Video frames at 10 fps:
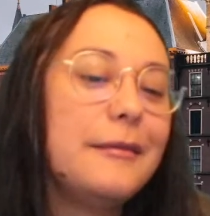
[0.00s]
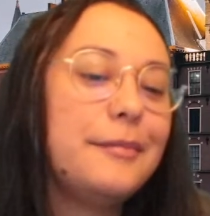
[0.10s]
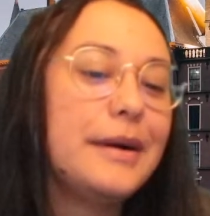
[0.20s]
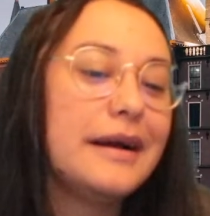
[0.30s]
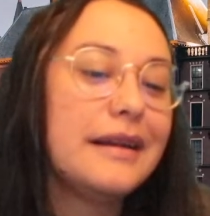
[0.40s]

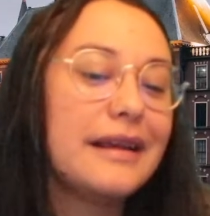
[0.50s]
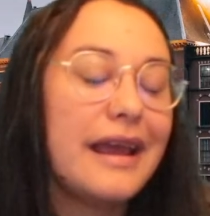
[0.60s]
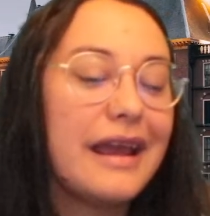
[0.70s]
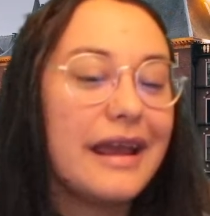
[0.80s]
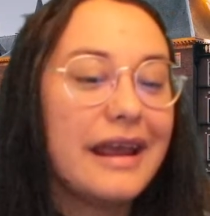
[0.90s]
But
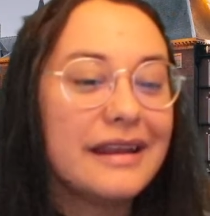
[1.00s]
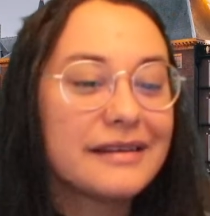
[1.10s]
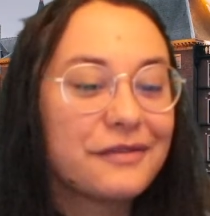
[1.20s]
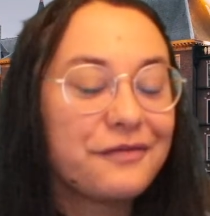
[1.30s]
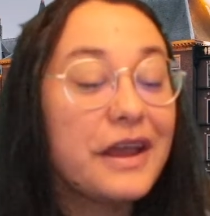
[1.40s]
it
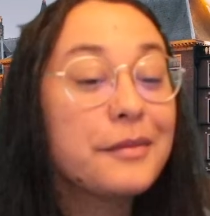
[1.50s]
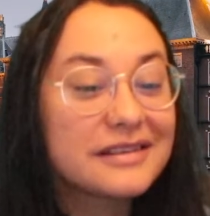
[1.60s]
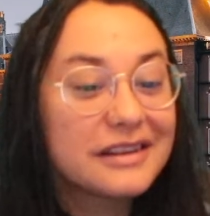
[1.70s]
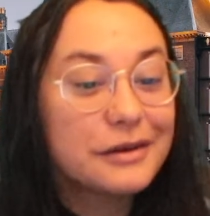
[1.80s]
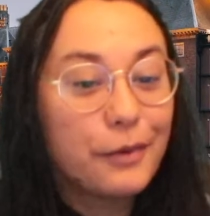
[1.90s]
is
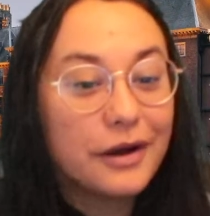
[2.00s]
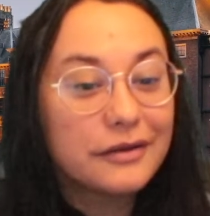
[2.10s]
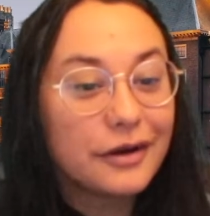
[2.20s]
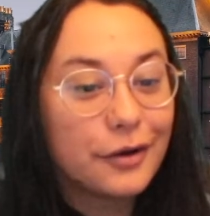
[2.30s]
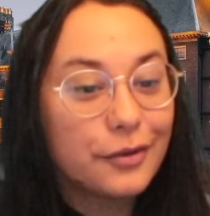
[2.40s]
famously well
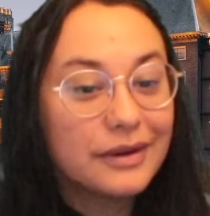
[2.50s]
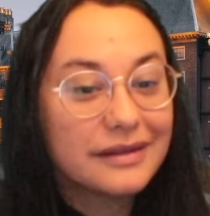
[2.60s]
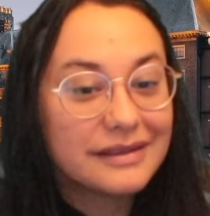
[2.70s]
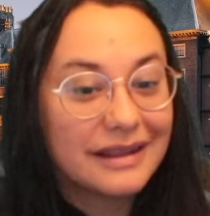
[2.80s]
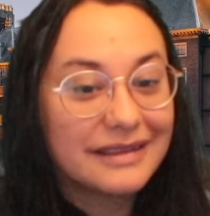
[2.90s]
known
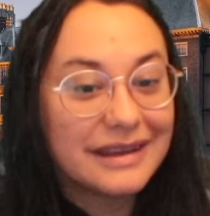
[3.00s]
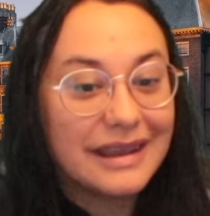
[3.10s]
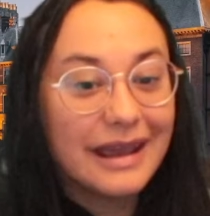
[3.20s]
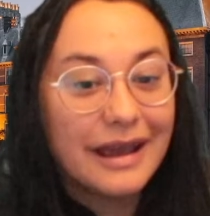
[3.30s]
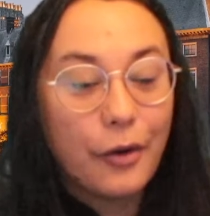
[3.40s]
that
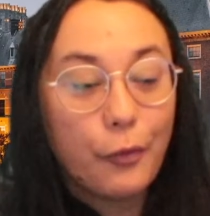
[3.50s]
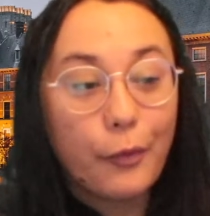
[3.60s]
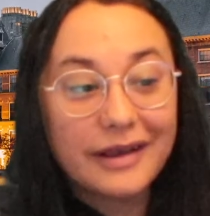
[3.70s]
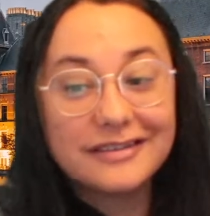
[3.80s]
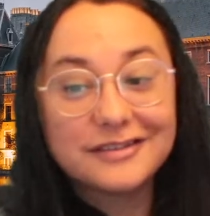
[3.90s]
the
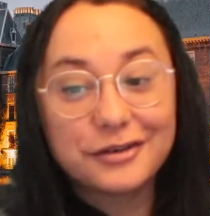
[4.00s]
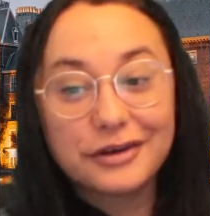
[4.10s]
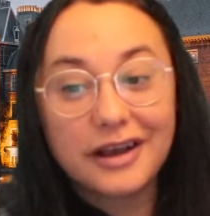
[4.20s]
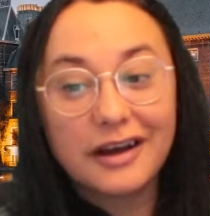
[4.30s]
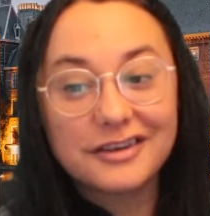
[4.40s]

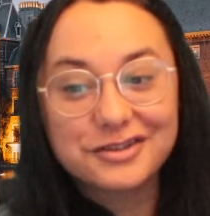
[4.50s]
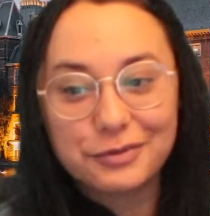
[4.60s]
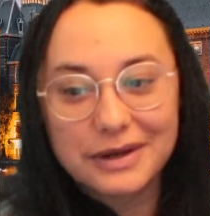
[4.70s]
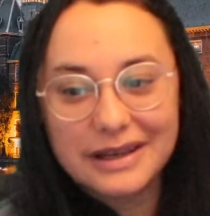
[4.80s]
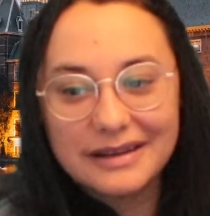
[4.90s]
Western
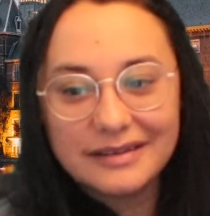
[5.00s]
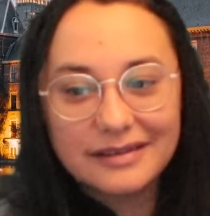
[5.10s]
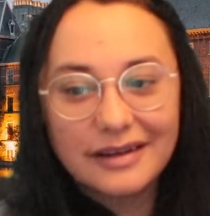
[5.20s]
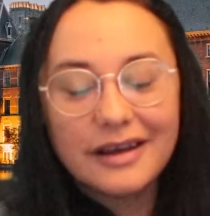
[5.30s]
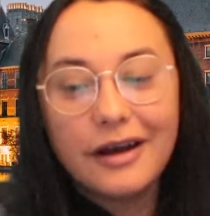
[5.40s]
countries
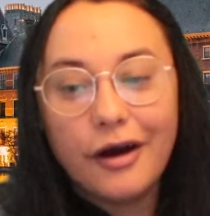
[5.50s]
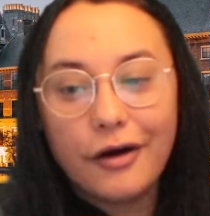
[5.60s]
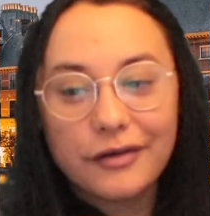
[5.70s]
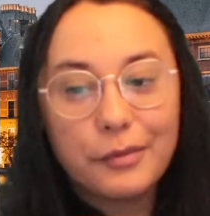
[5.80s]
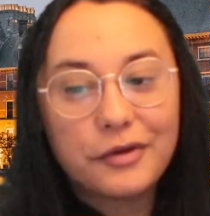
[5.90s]

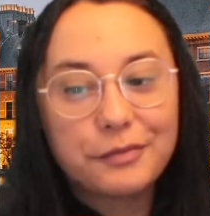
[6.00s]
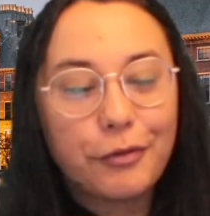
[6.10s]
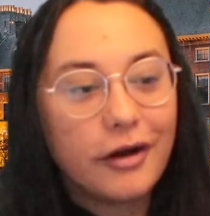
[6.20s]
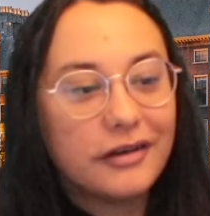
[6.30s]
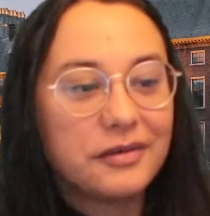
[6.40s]
are the most
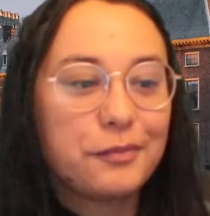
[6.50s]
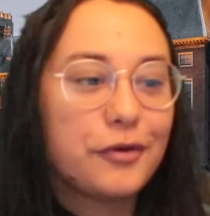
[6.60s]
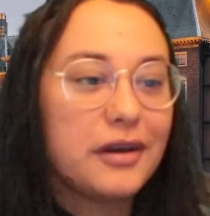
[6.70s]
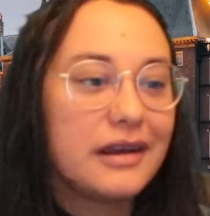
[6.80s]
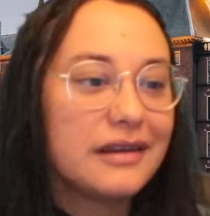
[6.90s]

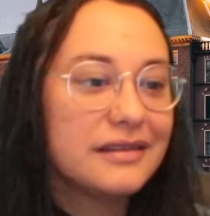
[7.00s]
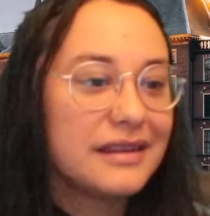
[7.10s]
prosperous.